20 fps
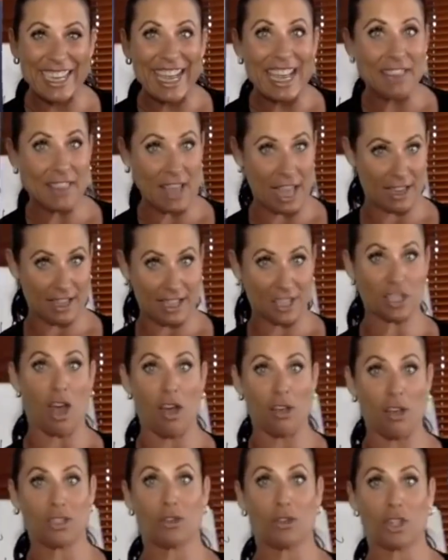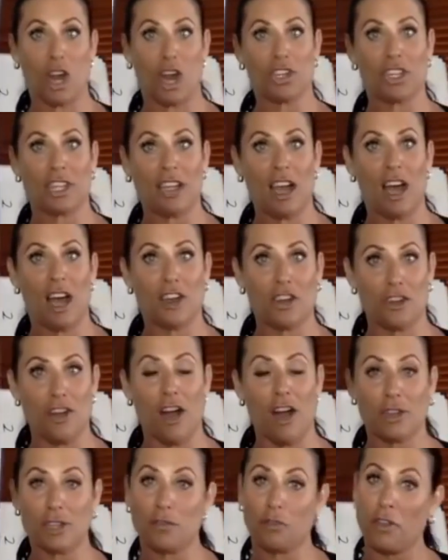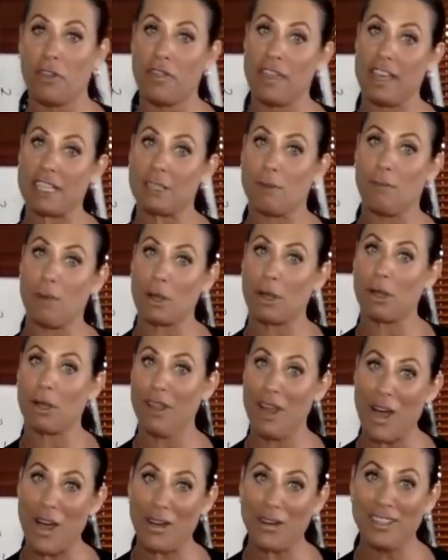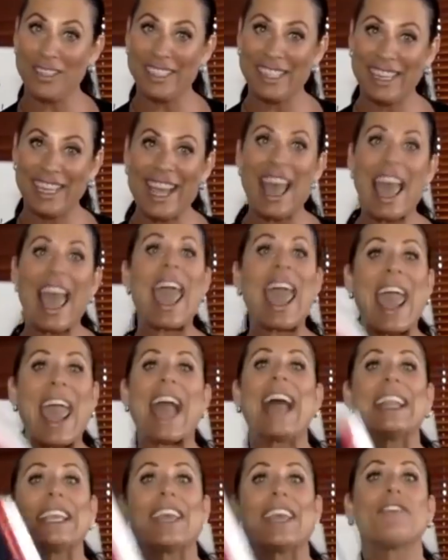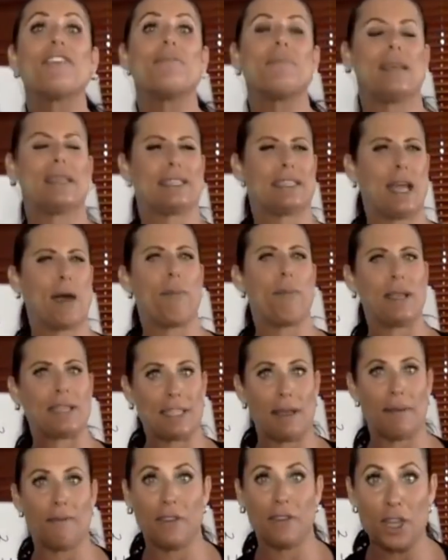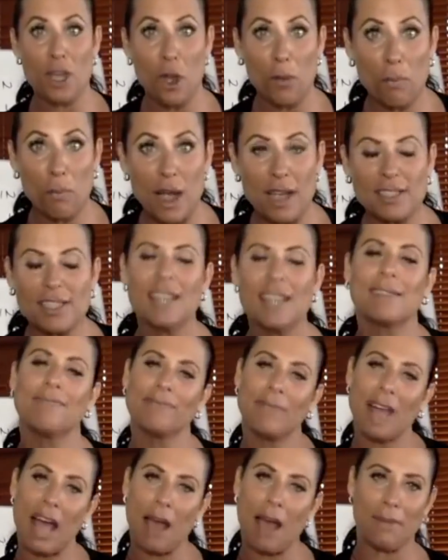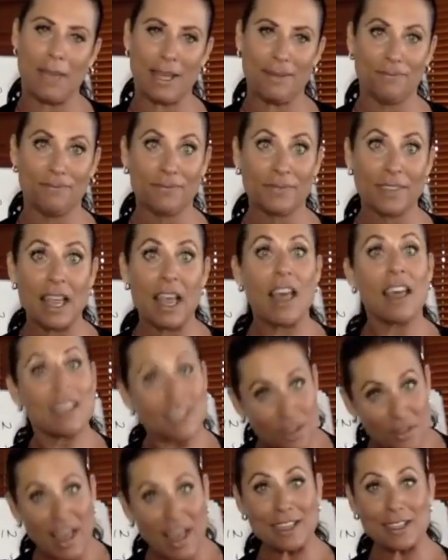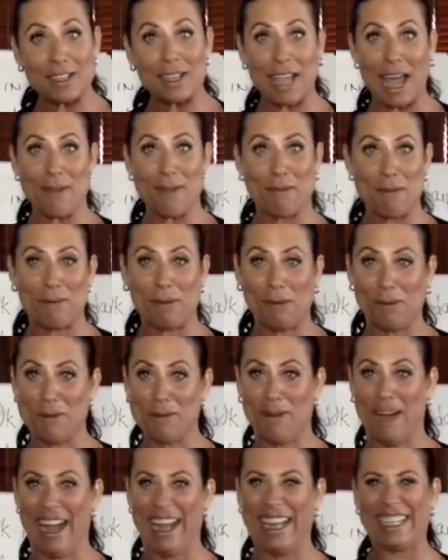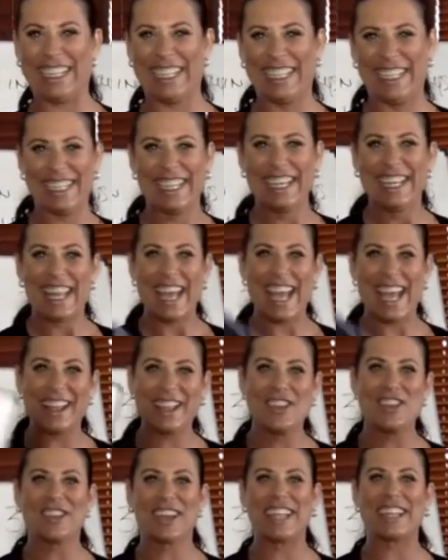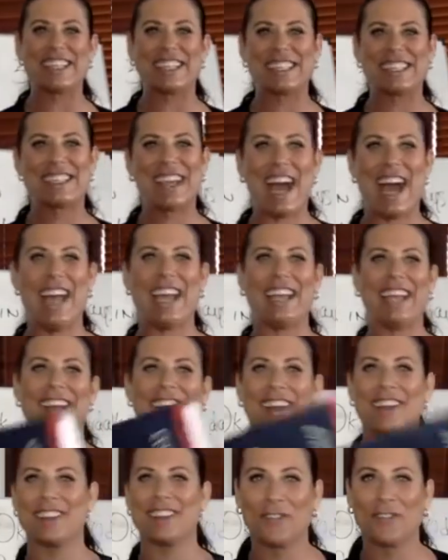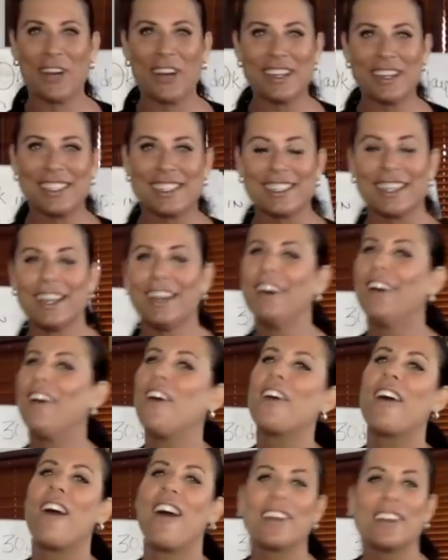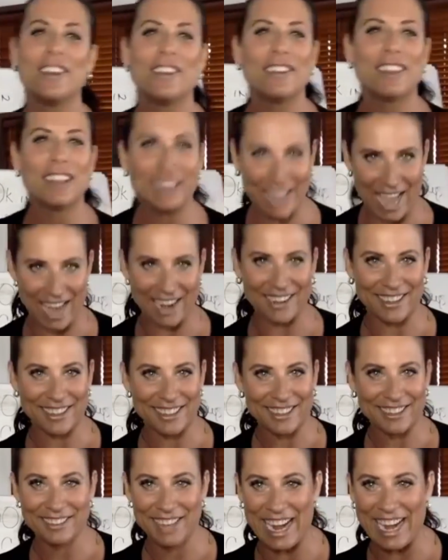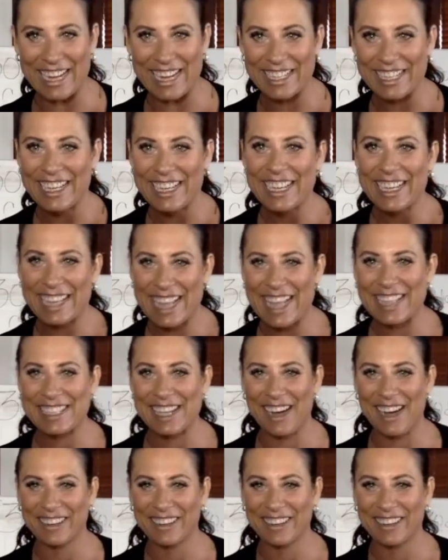that is also charging $100 for this book alone and giving me a step-by-step video process, I'm in. So that's the kind of people we want. And you get to decide, are you the first or are you the latter, right? That's how it